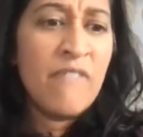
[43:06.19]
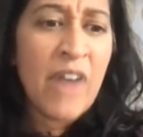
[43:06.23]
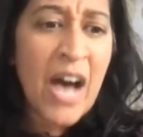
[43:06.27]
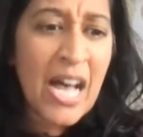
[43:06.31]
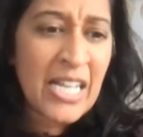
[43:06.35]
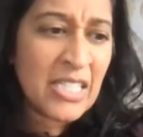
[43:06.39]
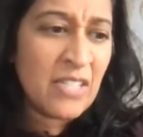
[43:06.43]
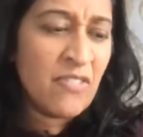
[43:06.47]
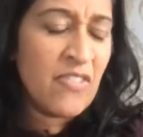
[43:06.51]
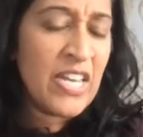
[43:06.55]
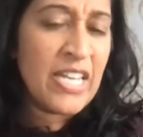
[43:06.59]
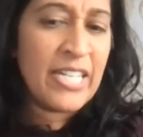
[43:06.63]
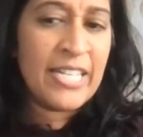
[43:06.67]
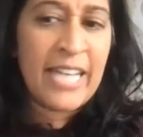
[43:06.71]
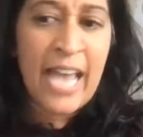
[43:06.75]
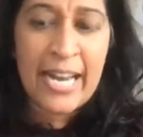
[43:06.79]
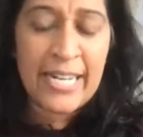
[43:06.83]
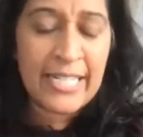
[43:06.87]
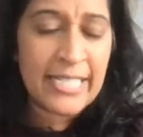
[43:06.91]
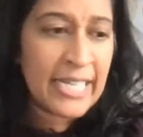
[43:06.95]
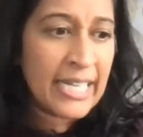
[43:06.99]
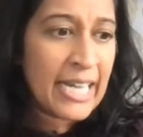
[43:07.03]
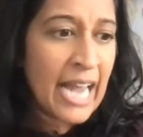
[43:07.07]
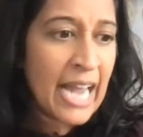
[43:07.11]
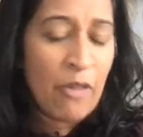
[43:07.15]
Vasavi,
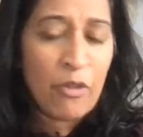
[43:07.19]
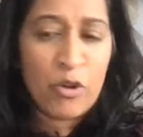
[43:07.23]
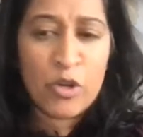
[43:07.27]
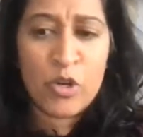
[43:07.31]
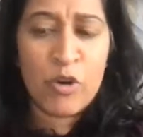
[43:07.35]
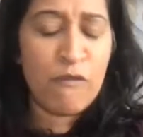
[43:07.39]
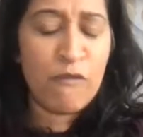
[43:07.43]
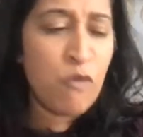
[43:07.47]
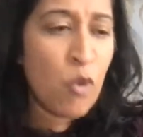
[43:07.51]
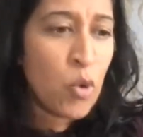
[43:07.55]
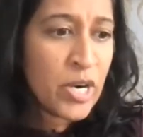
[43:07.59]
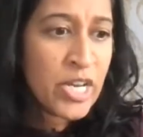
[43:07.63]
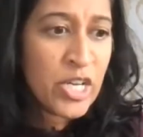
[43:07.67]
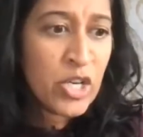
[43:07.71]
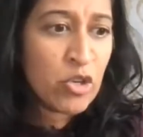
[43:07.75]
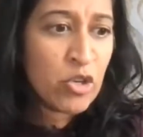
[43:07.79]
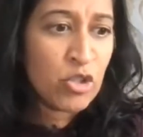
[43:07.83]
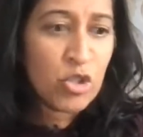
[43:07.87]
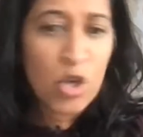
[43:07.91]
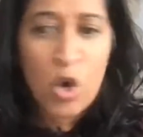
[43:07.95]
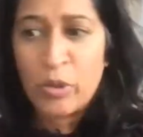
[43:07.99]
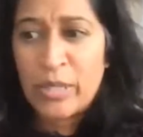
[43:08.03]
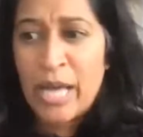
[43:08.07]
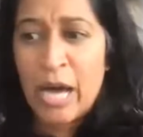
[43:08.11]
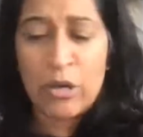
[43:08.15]
get it together. You're 40
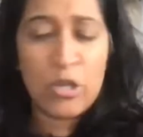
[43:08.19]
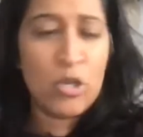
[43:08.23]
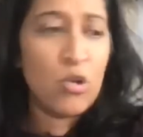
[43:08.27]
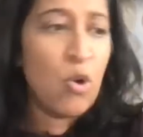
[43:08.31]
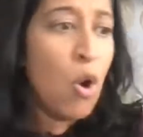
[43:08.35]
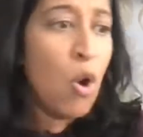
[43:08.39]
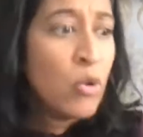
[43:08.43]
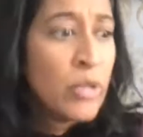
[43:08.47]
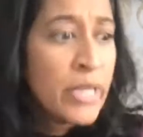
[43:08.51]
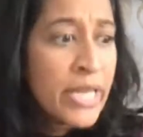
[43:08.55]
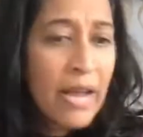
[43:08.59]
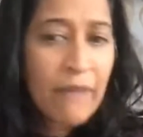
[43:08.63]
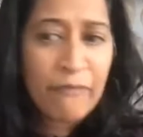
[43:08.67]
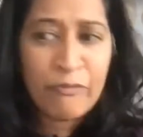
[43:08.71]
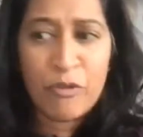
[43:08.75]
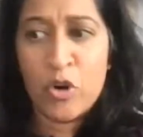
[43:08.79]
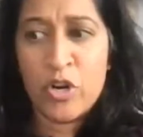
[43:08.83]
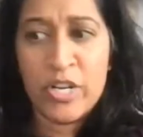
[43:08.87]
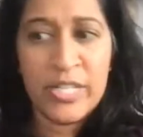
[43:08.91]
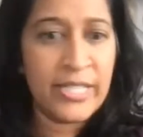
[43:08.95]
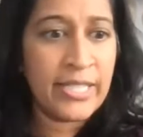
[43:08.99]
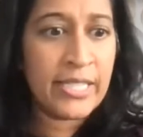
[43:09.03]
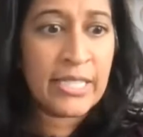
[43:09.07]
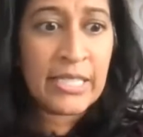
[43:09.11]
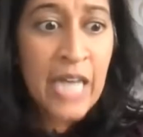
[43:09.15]
years old. How do you only have
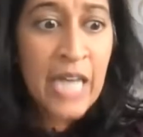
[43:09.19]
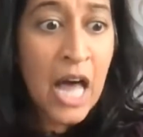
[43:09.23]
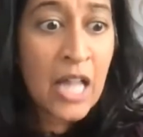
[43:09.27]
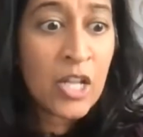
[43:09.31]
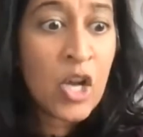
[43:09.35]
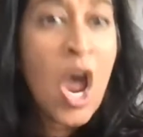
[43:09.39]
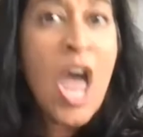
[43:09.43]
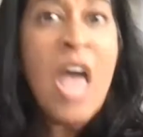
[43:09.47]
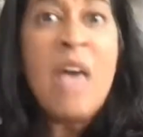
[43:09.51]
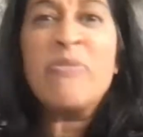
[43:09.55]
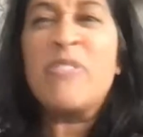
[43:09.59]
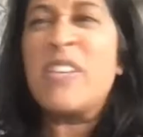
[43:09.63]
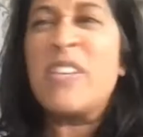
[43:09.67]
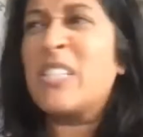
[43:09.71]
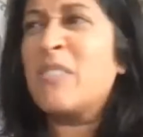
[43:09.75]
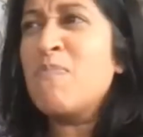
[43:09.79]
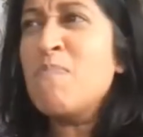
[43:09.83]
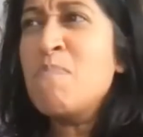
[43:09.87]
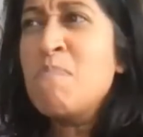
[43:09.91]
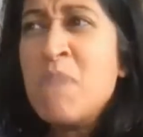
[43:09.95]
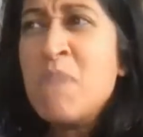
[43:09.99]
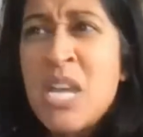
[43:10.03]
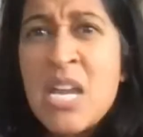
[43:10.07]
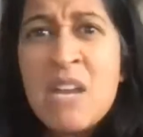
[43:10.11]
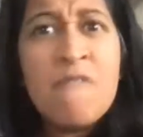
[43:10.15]
$36?
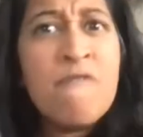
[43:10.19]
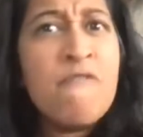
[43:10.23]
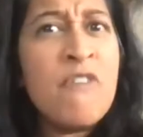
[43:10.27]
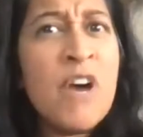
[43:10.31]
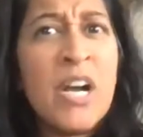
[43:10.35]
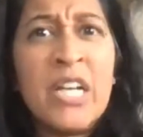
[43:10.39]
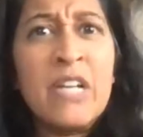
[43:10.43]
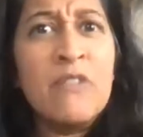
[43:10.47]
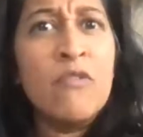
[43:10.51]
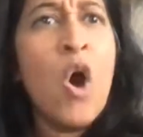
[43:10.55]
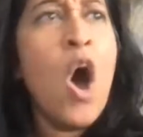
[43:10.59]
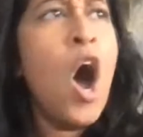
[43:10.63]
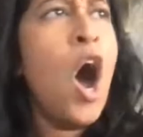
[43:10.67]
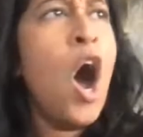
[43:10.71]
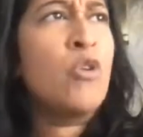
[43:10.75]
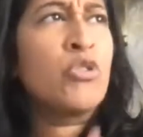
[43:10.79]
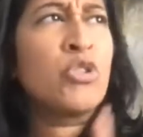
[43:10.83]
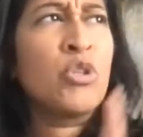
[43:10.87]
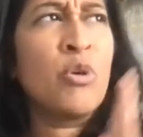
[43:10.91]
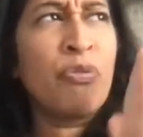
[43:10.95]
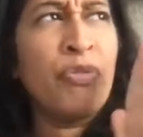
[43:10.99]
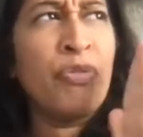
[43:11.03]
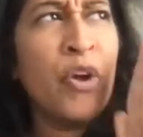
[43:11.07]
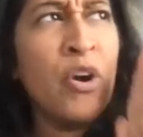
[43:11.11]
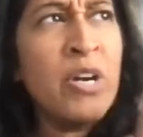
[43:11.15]
This mean fucking Oh,
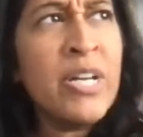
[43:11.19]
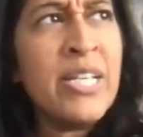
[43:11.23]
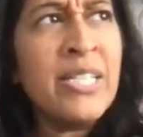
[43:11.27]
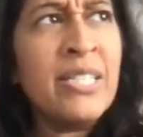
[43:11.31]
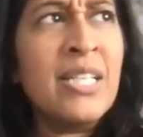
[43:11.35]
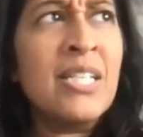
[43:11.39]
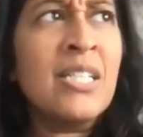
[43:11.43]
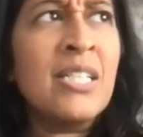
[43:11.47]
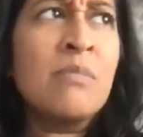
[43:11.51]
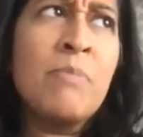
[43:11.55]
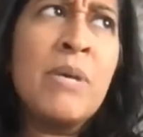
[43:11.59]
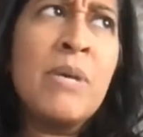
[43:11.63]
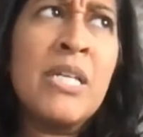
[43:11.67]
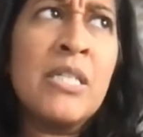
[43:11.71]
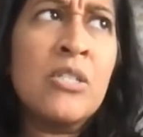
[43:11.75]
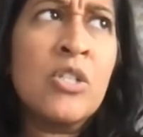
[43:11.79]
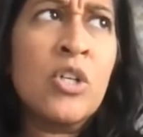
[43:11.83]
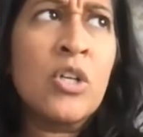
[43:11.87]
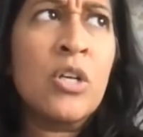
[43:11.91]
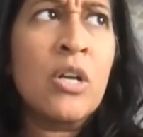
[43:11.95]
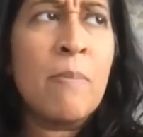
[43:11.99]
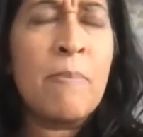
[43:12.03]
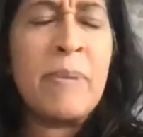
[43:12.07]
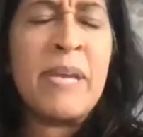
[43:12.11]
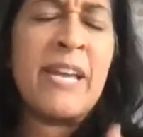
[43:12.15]
so 36 means
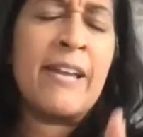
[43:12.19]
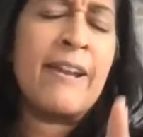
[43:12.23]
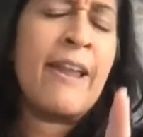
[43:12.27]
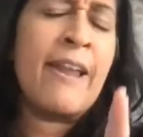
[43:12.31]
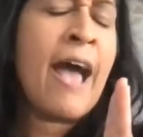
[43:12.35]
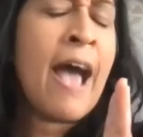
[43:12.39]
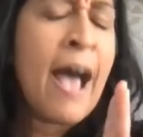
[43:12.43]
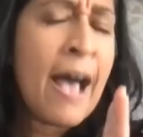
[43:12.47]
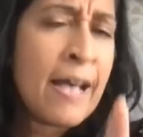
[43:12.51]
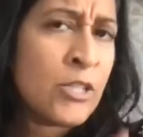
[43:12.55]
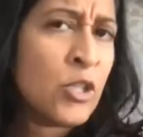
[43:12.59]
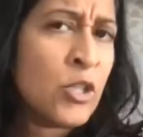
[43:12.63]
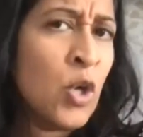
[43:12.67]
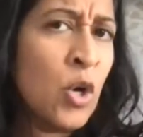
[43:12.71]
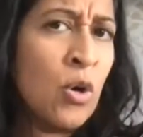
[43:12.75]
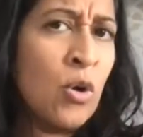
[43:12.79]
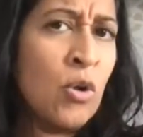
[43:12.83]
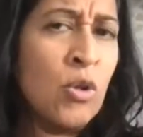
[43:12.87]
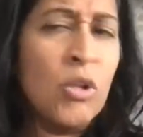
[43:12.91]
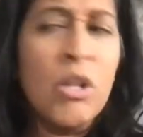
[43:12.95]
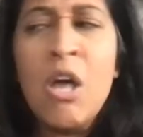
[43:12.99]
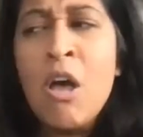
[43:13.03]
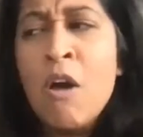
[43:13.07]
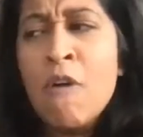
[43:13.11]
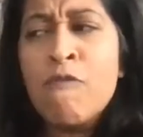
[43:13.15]
you're going to be an
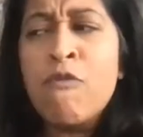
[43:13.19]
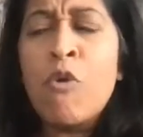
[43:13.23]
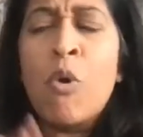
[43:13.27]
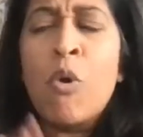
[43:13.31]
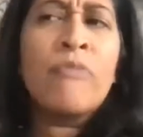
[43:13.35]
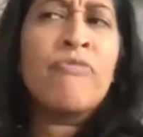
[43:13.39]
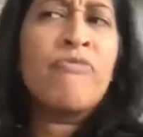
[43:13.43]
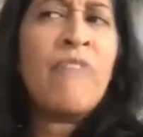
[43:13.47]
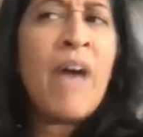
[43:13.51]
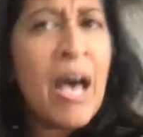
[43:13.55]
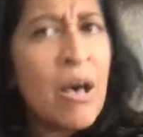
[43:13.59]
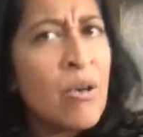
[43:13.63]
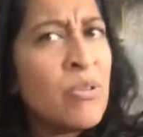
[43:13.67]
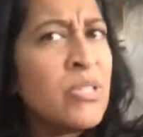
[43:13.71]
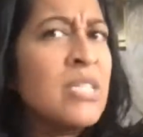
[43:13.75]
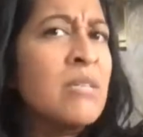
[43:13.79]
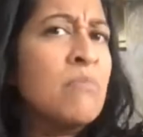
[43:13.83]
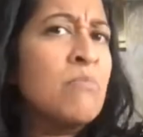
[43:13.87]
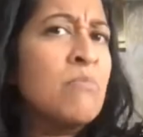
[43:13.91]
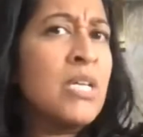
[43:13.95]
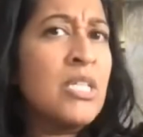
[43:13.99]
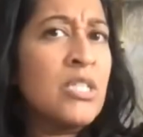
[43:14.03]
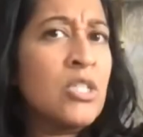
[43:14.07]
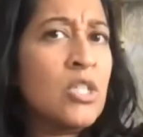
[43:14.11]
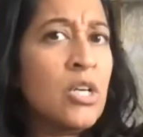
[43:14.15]
asshole.
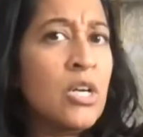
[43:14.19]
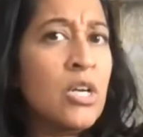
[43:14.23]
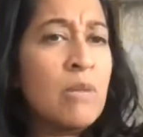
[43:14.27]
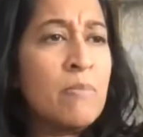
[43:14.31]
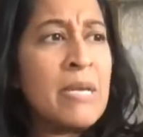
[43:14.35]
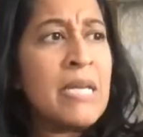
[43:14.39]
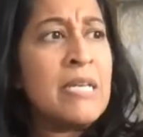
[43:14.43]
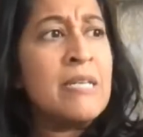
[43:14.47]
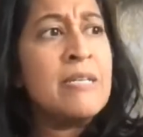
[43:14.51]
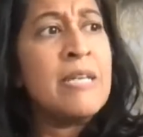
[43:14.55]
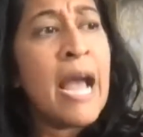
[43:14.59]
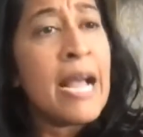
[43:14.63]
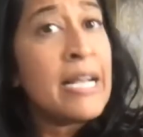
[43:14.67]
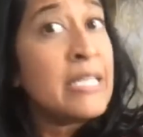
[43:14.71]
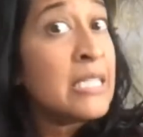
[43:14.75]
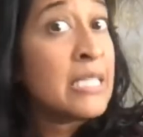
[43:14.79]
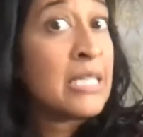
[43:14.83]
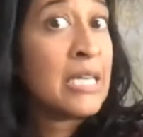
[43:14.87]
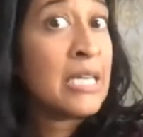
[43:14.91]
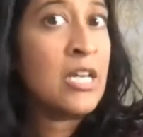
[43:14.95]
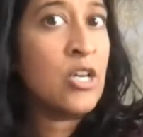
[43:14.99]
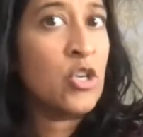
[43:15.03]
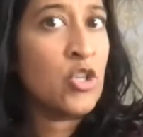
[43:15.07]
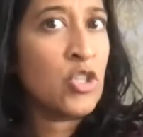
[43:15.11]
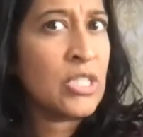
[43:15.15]
4000 means you're going to be nice
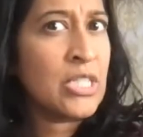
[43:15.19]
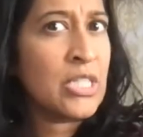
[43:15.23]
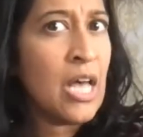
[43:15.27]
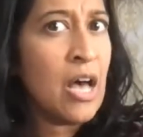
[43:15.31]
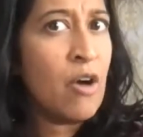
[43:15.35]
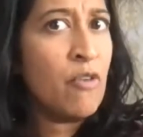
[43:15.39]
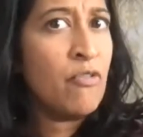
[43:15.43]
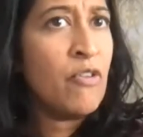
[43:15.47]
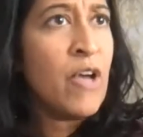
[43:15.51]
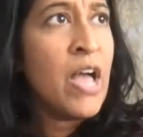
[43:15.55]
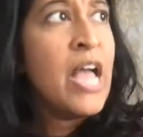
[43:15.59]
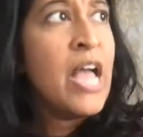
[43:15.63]
to yourself.